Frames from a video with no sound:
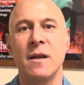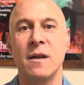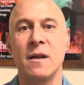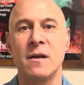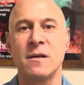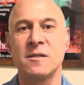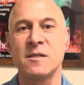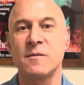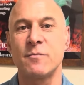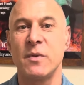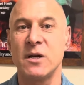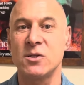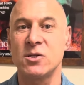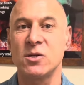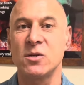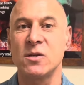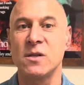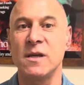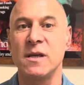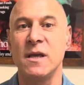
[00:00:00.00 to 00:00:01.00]
and
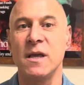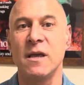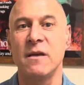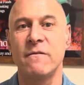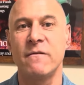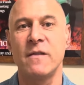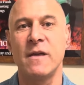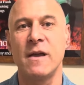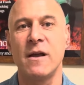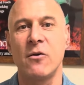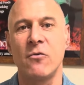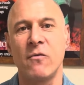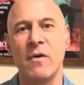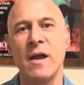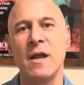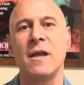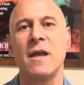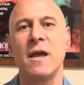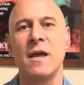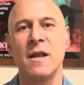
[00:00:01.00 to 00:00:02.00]
especially if they are
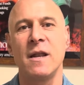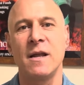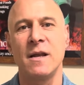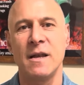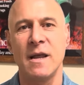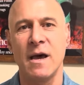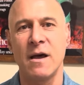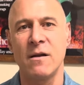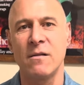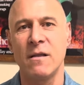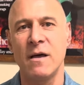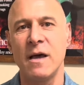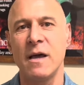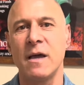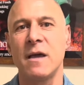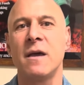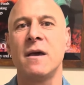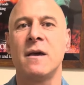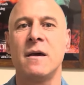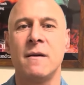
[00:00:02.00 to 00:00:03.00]
radiating down a leg,
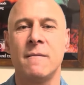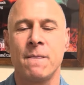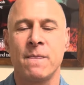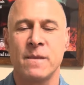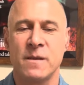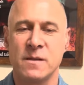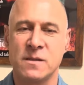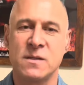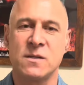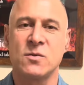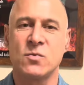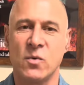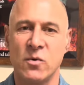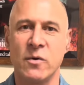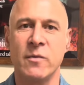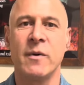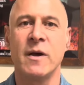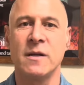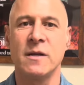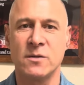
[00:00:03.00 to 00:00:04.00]
this is what we
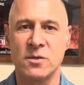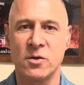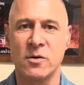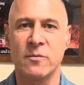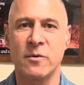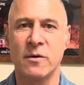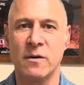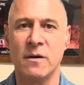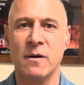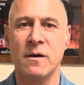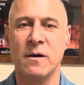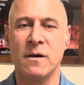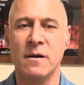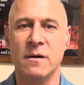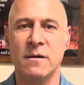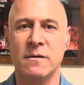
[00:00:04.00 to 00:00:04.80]
might term a, a